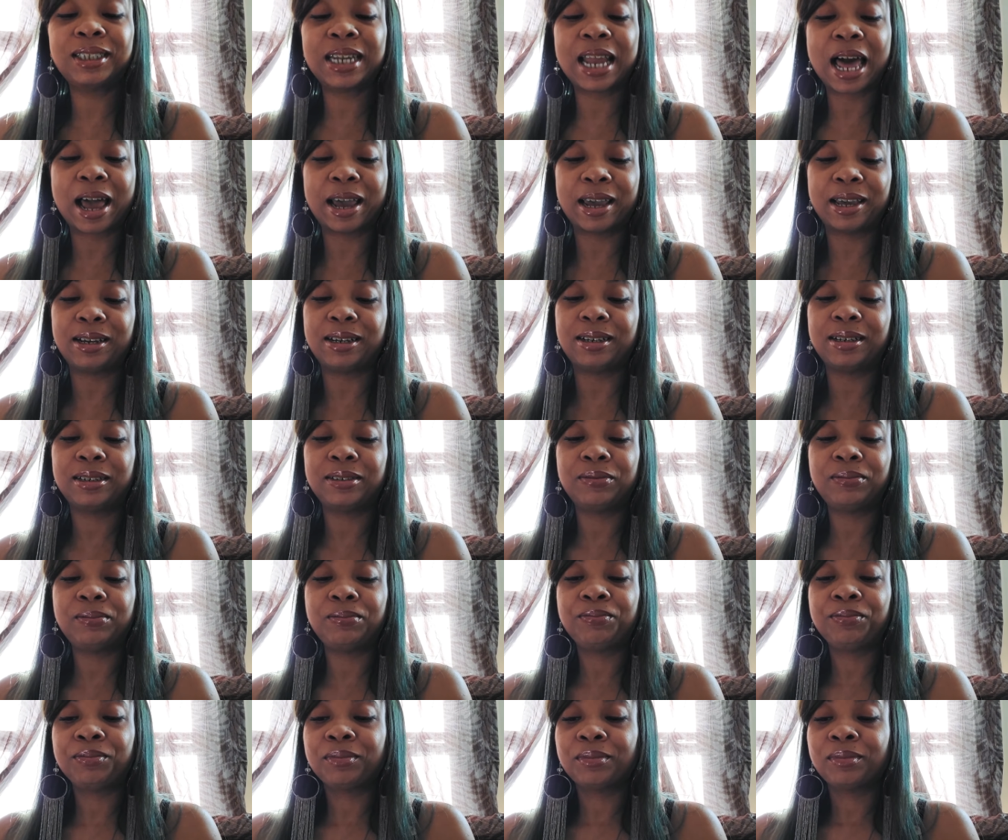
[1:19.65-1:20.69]
like
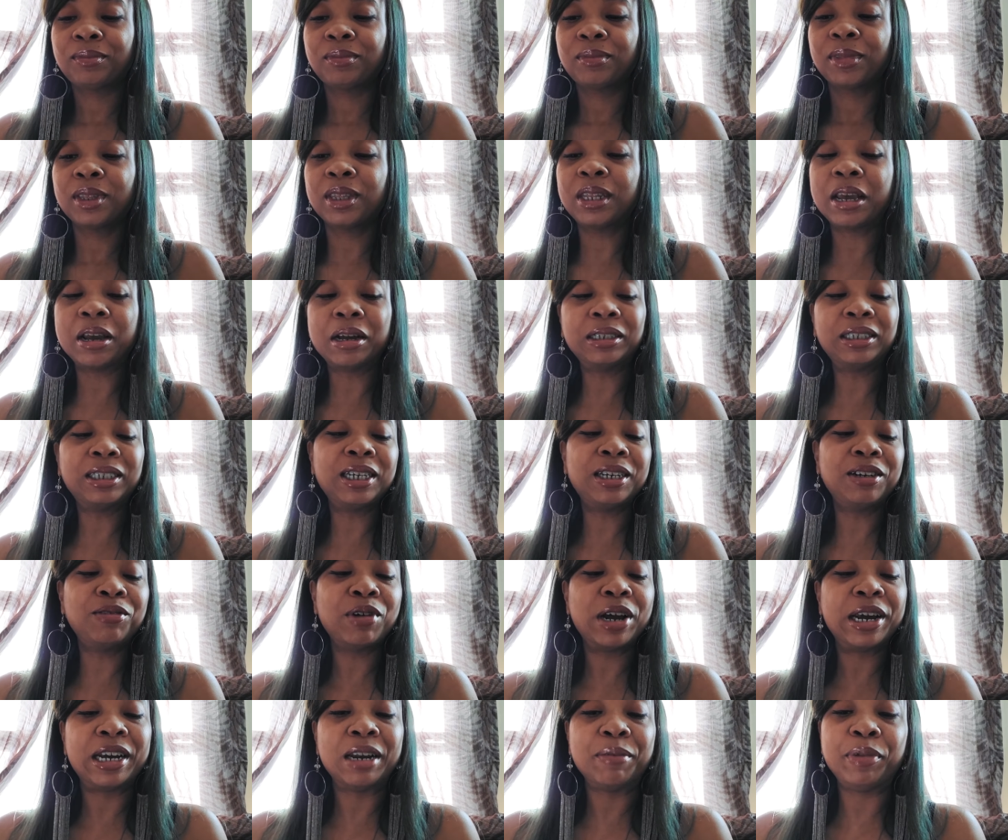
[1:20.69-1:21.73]
there's getting
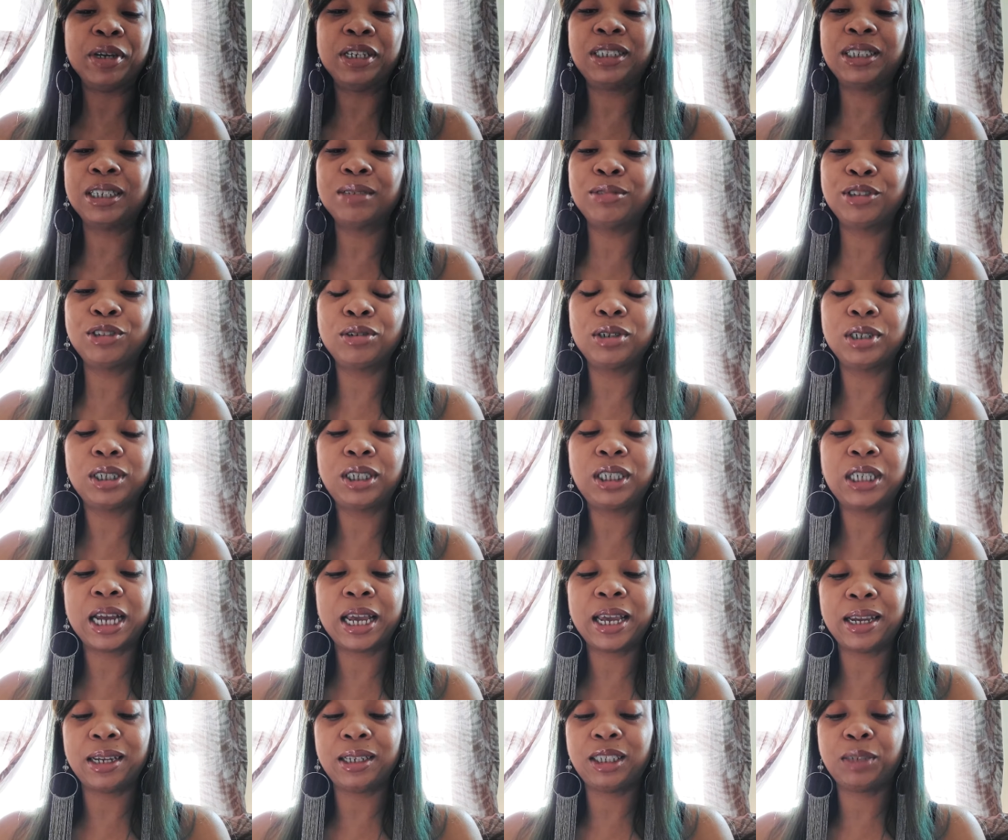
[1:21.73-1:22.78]
ready to be some sort of
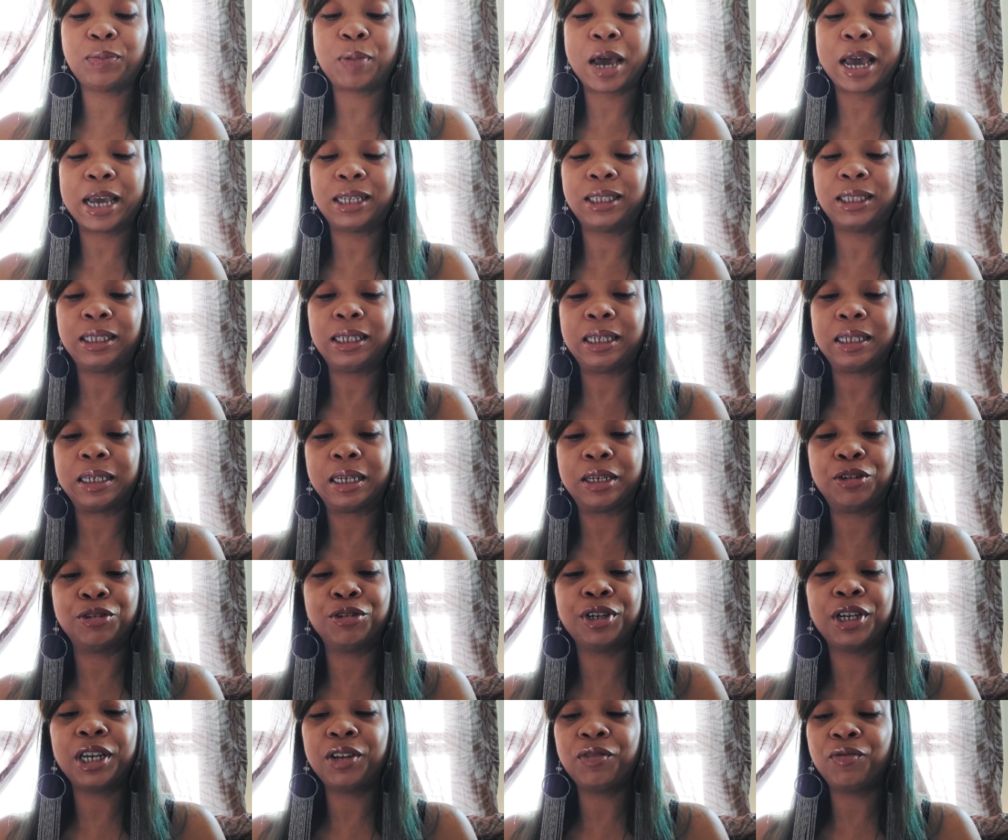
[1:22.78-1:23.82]
change, Pisces, and
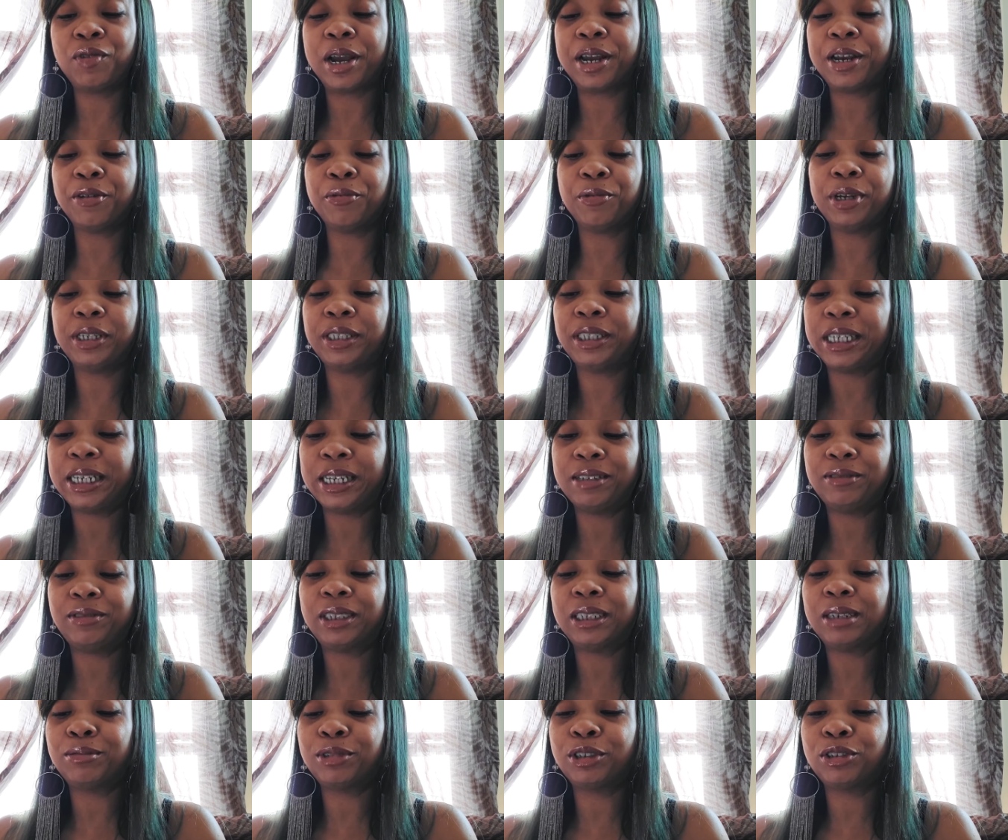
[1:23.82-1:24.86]
you're getting ready to receive
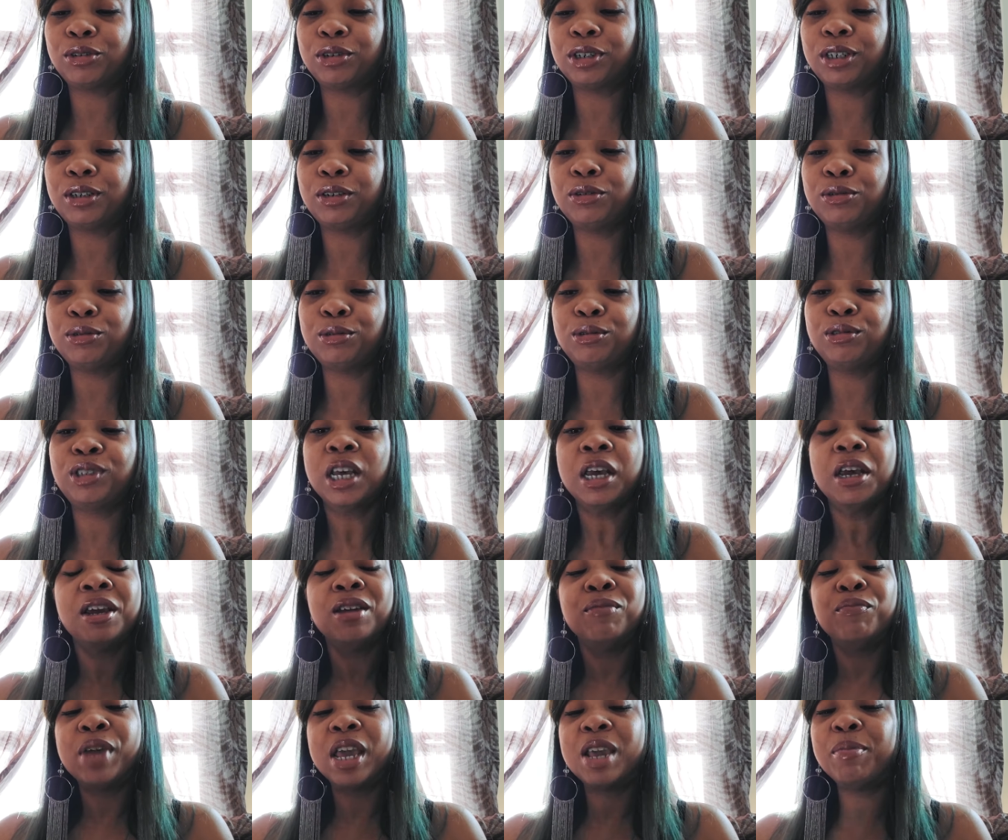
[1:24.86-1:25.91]
some sort of news.
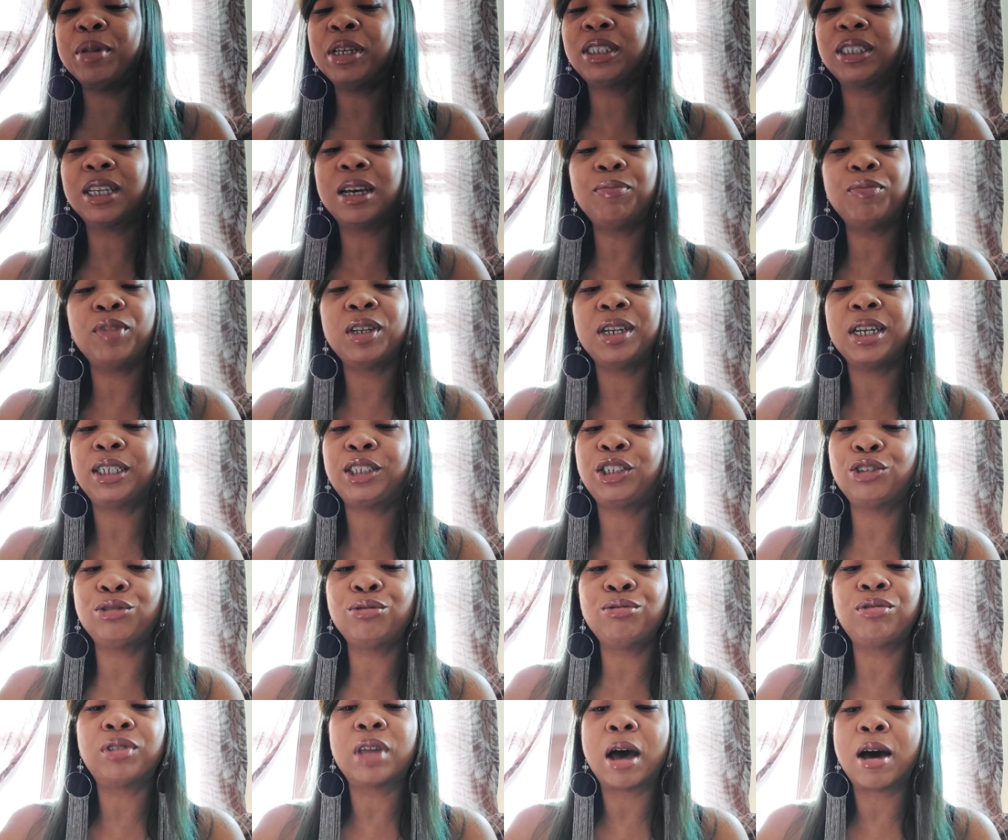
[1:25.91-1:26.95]
Maybe something that
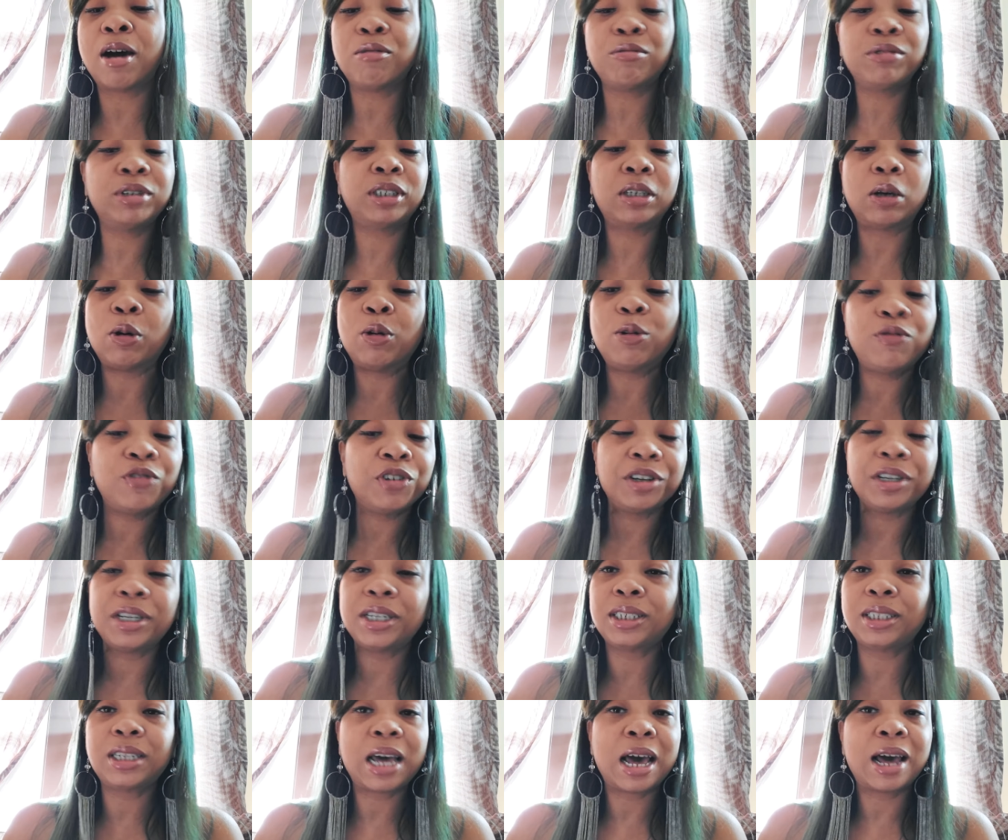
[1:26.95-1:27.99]
you thought was over
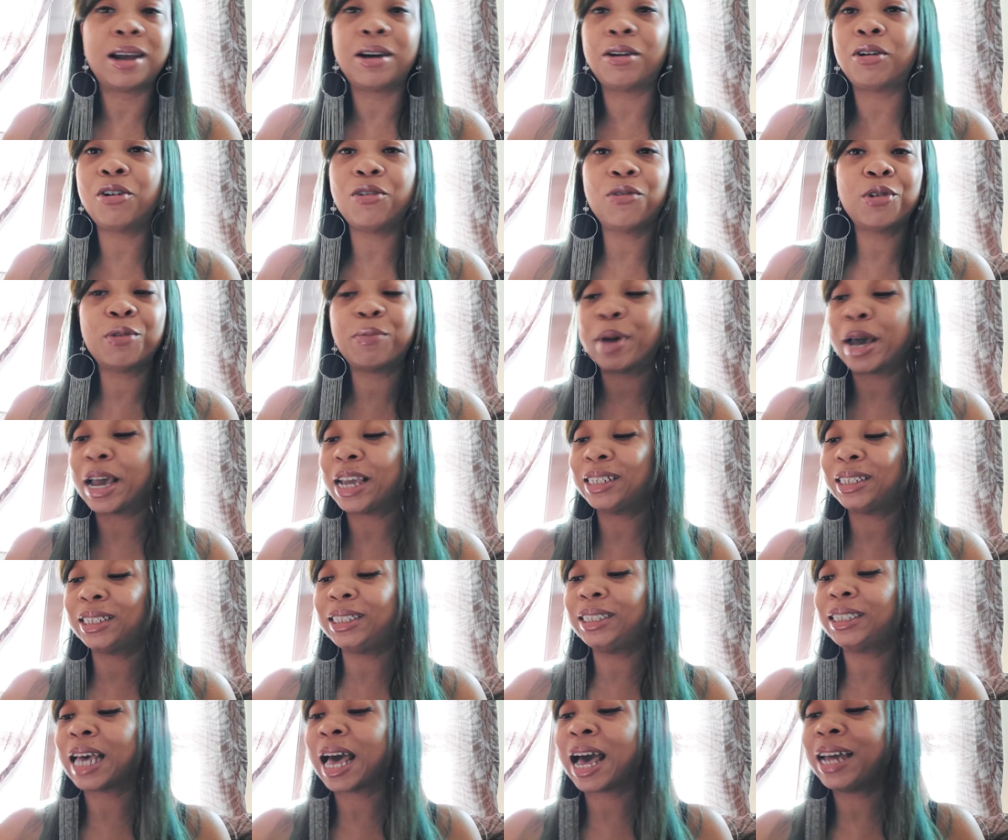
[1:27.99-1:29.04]
is not over,
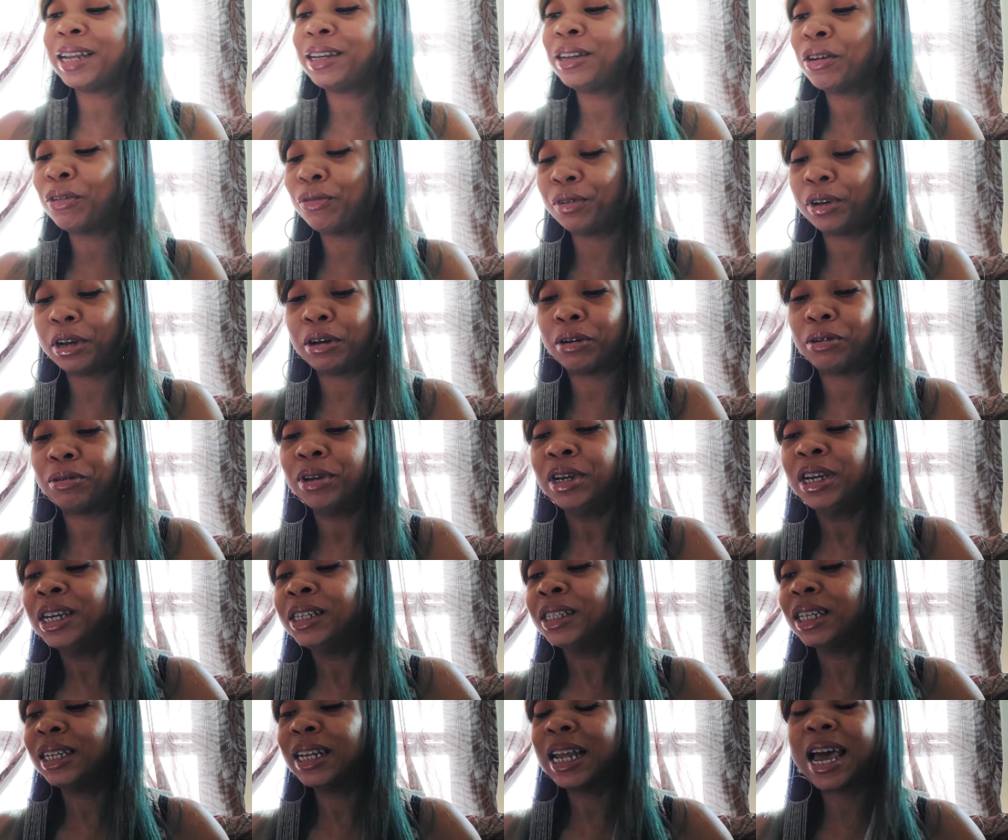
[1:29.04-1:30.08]
Pisces. I don't know.
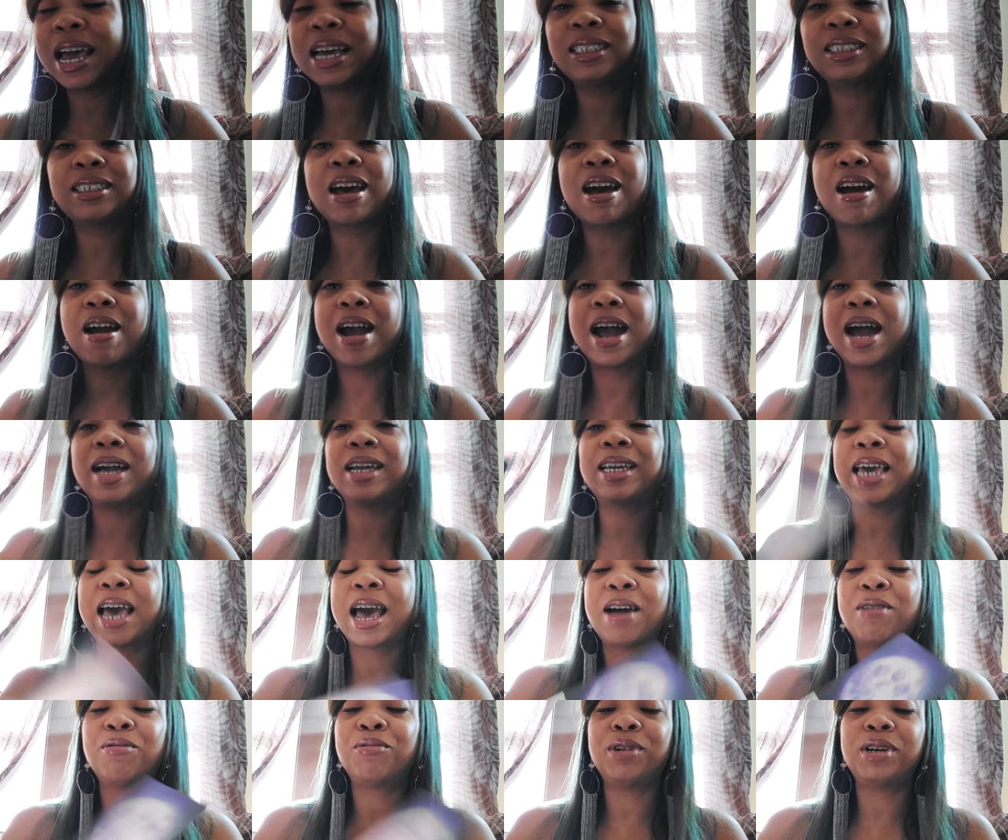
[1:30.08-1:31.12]
The last card I
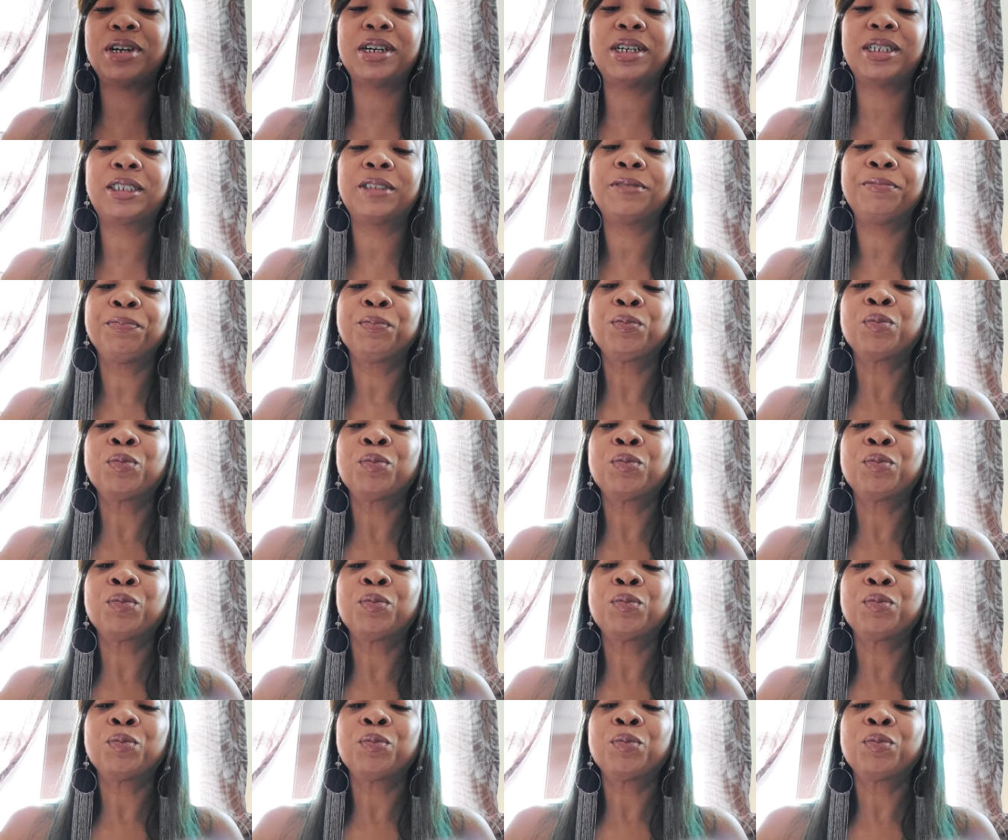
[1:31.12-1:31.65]
got was